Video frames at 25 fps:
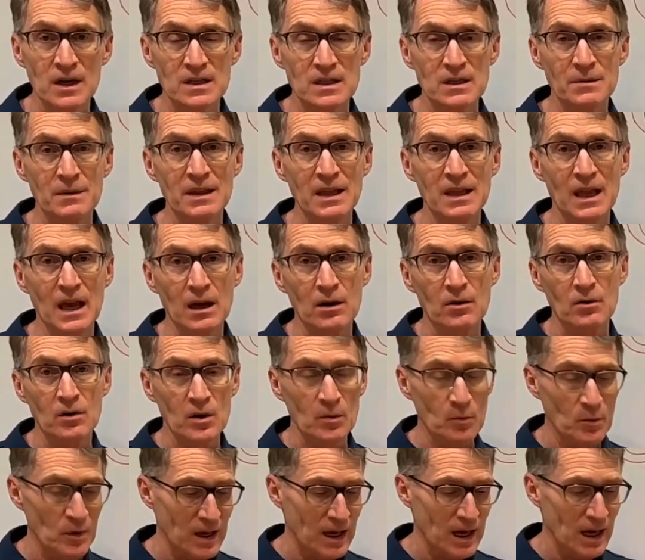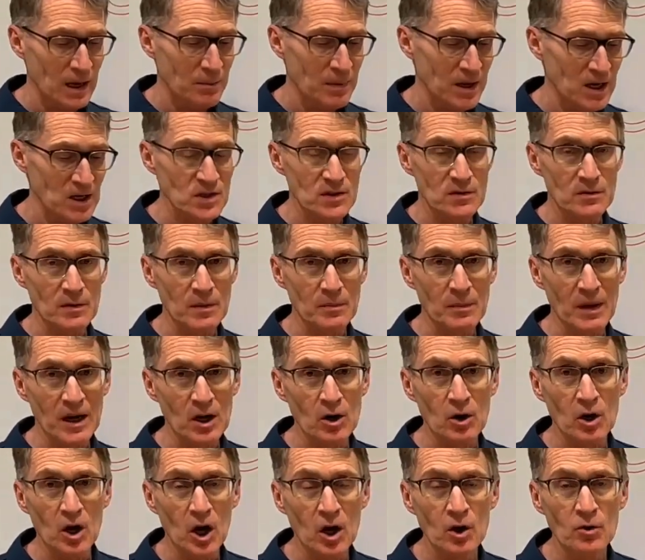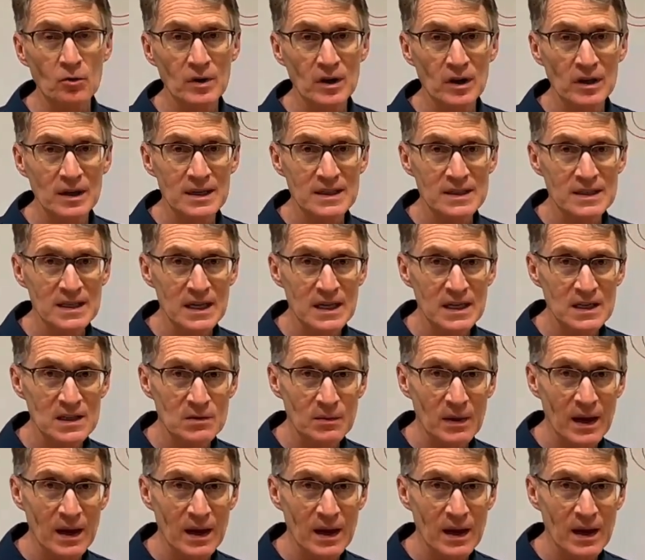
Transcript: So in that group, we had patients with mitochondrial disease,